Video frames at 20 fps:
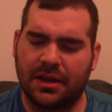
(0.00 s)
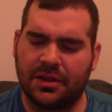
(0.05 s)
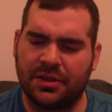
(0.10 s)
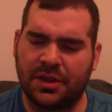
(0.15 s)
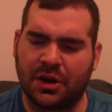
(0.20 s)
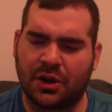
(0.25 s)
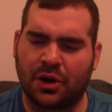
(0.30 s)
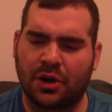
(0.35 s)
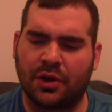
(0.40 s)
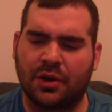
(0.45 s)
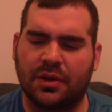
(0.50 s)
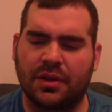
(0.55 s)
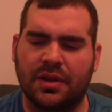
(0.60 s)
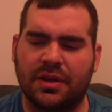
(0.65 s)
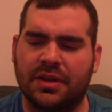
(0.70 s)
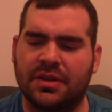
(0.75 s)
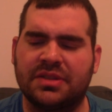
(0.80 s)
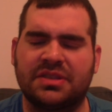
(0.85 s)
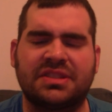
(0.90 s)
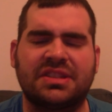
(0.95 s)
There are
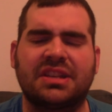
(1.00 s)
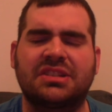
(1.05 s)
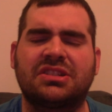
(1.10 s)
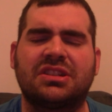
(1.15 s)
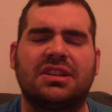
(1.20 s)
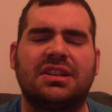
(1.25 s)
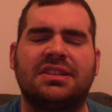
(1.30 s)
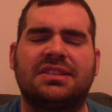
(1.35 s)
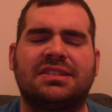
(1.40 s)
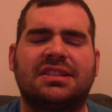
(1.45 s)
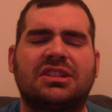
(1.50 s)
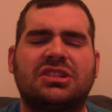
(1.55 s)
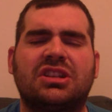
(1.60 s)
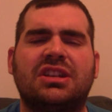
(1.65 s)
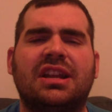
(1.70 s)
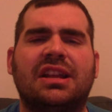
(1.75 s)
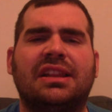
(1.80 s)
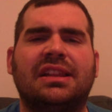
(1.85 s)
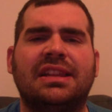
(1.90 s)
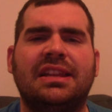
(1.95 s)
such a such
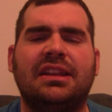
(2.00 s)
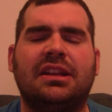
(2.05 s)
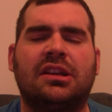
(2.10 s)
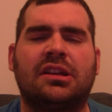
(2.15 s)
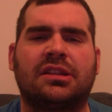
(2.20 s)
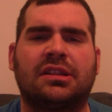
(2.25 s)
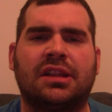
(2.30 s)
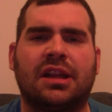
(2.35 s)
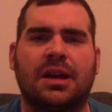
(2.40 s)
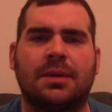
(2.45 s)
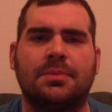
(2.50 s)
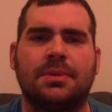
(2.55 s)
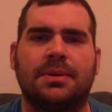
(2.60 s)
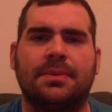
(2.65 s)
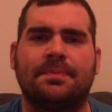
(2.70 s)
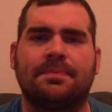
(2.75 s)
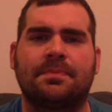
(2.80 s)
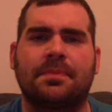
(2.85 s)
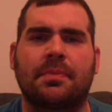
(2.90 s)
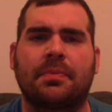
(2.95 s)
an elite club
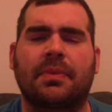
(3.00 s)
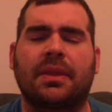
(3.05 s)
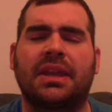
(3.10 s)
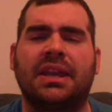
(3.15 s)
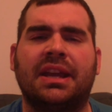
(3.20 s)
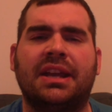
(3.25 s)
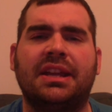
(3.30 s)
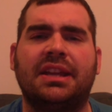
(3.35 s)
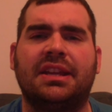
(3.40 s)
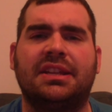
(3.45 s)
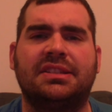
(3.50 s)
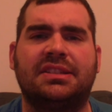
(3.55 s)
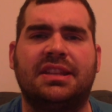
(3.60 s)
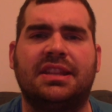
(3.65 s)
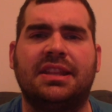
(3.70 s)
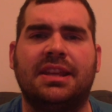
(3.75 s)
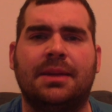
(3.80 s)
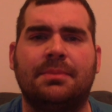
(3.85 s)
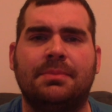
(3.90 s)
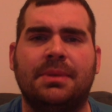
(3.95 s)
getting into
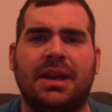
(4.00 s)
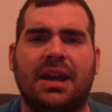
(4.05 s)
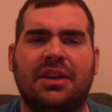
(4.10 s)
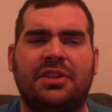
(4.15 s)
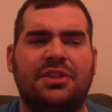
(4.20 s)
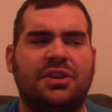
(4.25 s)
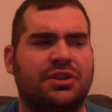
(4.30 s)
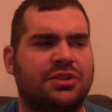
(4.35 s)
the NBA.